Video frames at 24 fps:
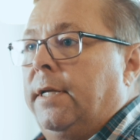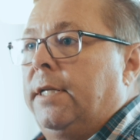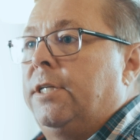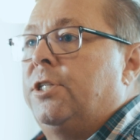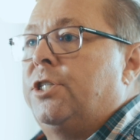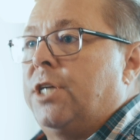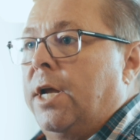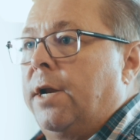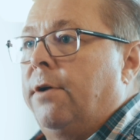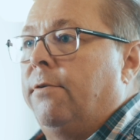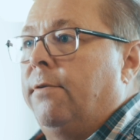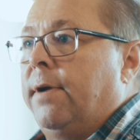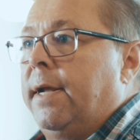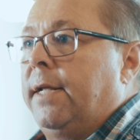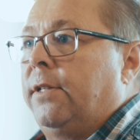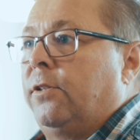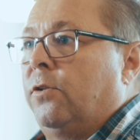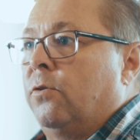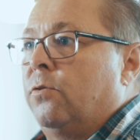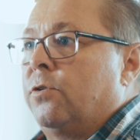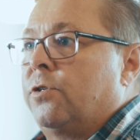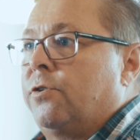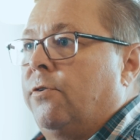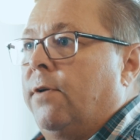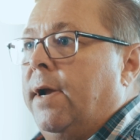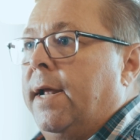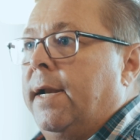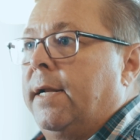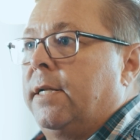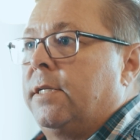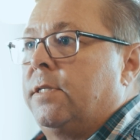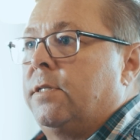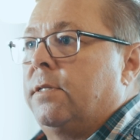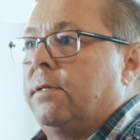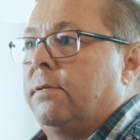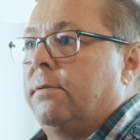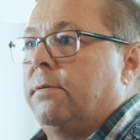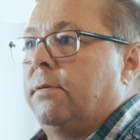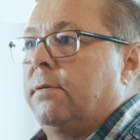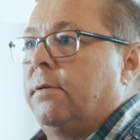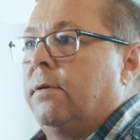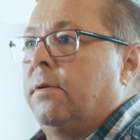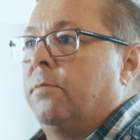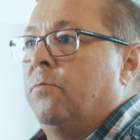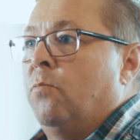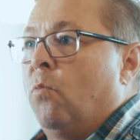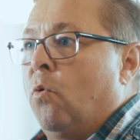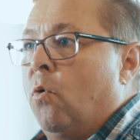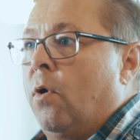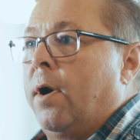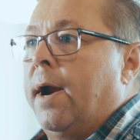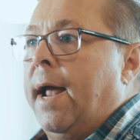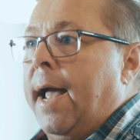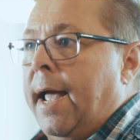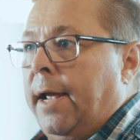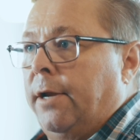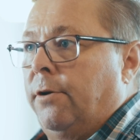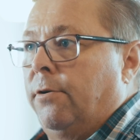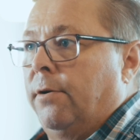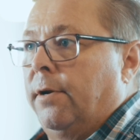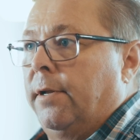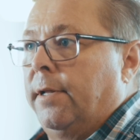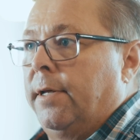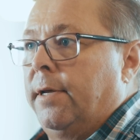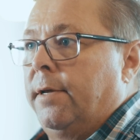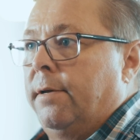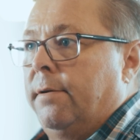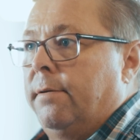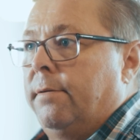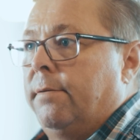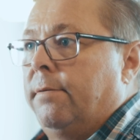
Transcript: generate those credits more accurately.